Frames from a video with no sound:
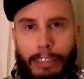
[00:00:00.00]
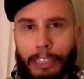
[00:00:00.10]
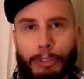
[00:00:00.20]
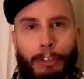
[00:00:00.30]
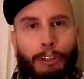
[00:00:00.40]

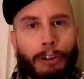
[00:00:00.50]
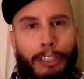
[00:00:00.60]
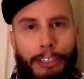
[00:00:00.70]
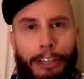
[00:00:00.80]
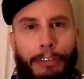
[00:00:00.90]
Just want you all
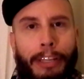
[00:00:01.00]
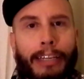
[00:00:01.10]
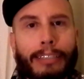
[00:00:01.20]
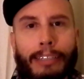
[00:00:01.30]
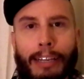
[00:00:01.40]
to know
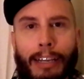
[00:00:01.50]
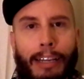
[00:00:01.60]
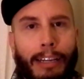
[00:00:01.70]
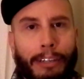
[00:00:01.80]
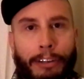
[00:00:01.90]
that
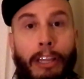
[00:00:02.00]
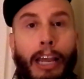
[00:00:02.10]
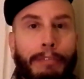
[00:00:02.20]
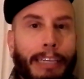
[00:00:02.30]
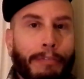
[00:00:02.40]
your
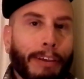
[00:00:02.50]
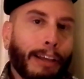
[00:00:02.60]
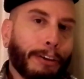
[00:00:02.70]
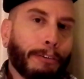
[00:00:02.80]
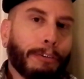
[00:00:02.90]
lives have
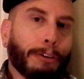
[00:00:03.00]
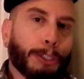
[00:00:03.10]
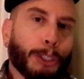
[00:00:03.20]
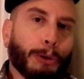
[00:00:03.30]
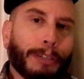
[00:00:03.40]
value, your
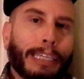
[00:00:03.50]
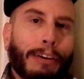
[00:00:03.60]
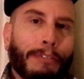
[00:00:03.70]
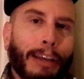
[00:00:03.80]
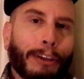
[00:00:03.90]
stories
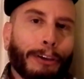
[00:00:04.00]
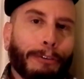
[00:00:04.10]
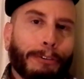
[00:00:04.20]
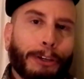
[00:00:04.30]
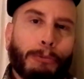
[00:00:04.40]
have
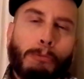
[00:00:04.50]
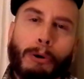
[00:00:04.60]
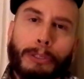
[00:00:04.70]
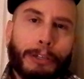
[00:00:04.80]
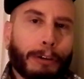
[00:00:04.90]
value, your
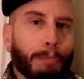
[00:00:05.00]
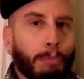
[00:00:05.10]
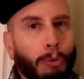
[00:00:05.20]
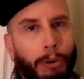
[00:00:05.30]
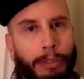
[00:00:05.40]
words are
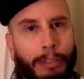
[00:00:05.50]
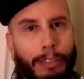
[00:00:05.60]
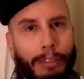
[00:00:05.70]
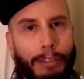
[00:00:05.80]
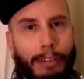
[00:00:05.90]
important,
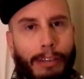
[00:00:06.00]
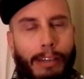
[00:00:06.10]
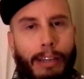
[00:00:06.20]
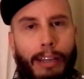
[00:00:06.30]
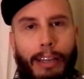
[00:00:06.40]

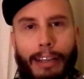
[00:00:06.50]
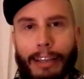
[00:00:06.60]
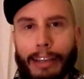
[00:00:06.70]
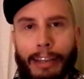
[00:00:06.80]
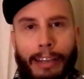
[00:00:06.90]

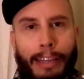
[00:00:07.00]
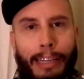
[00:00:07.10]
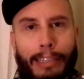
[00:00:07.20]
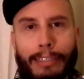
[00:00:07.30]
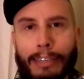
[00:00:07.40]

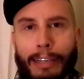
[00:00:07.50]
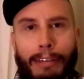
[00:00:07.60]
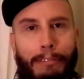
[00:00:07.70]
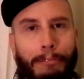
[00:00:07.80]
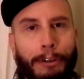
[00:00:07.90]
and
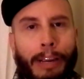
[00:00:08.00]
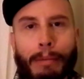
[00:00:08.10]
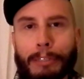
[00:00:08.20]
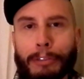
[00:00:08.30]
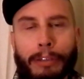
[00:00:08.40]
you're
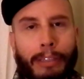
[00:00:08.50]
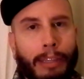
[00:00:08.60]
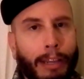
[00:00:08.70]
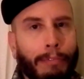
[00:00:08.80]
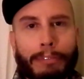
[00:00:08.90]
absolutely
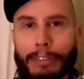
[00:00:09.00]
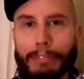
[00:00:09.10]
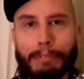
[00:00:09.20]
loved,